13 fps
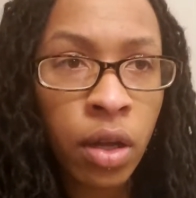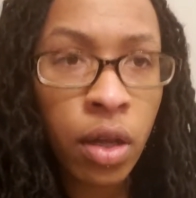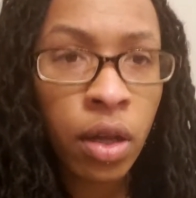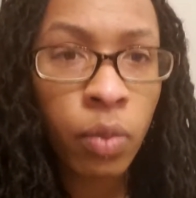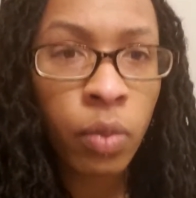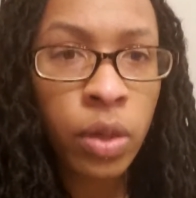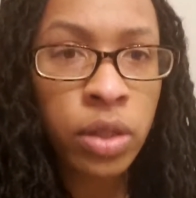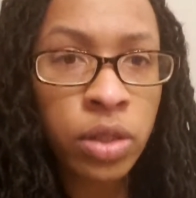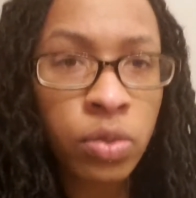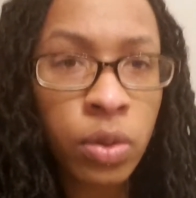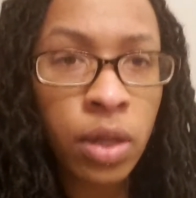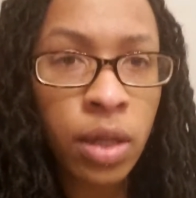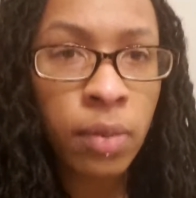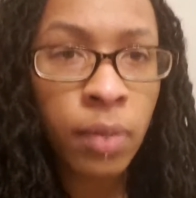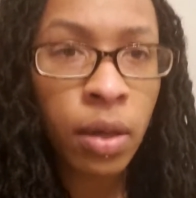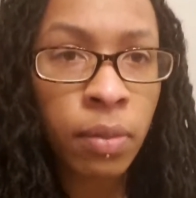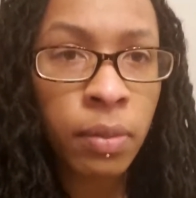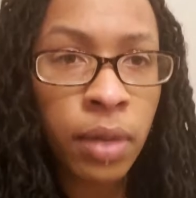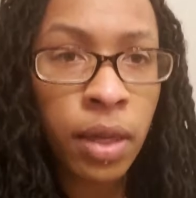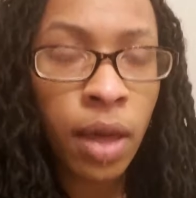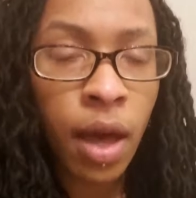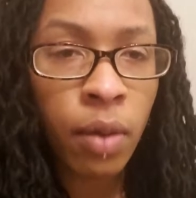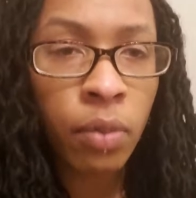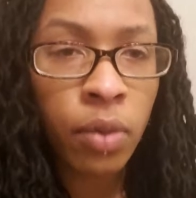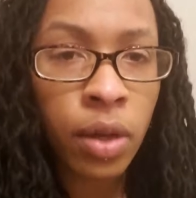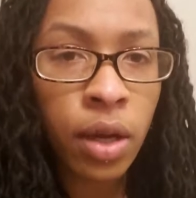And once you email me, I
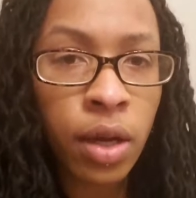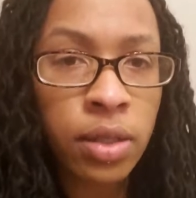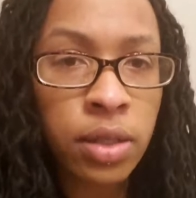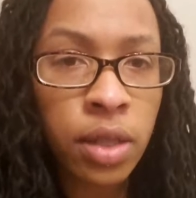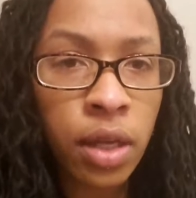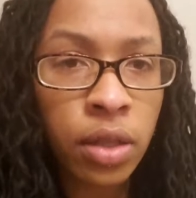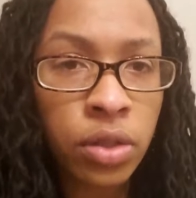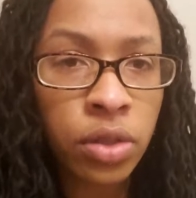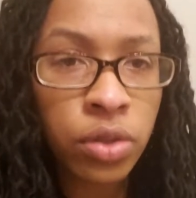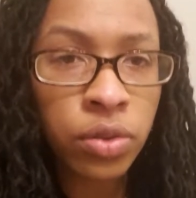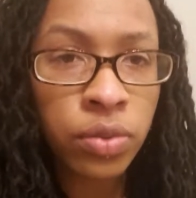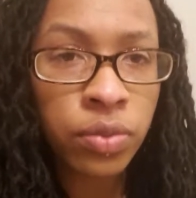will contact you